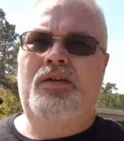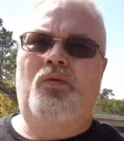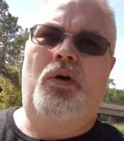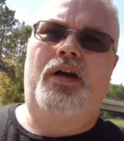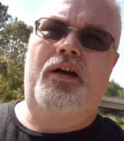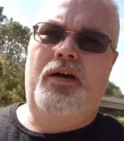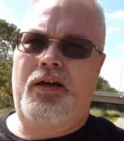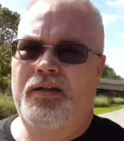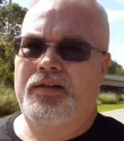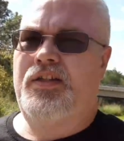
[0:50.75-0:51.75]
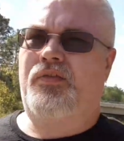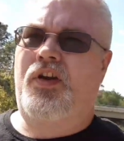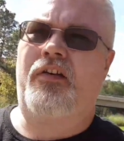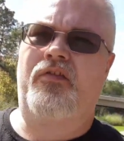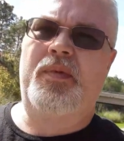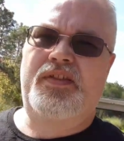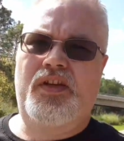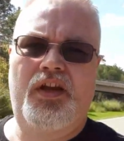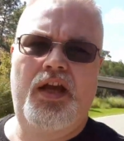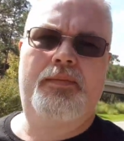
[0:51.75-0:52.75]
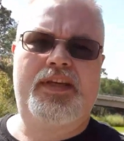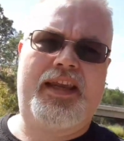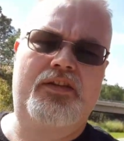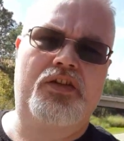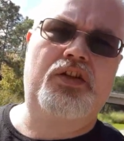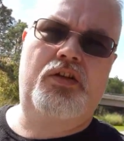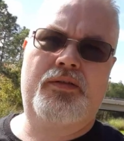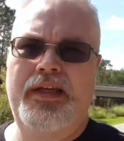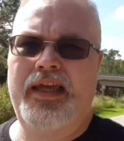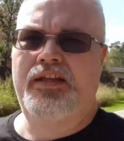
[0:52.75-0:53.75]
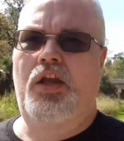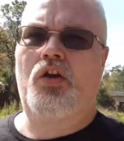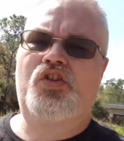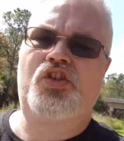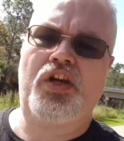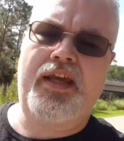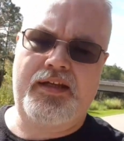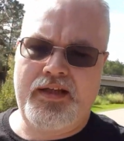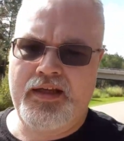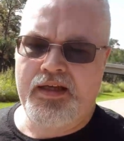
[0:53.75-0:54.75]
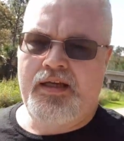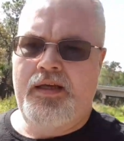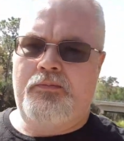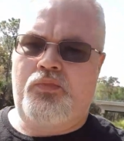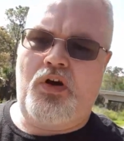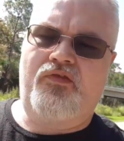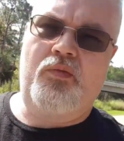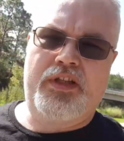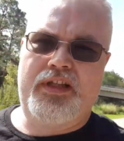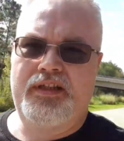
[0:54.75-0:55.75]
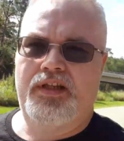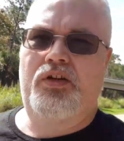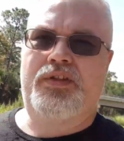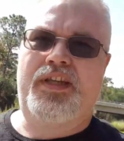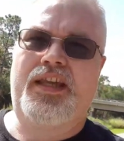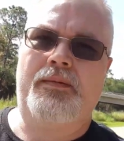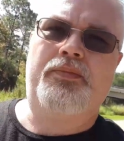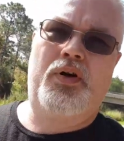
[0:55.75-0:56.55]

where different governments can come together and negotiate, preferably, you know, to keep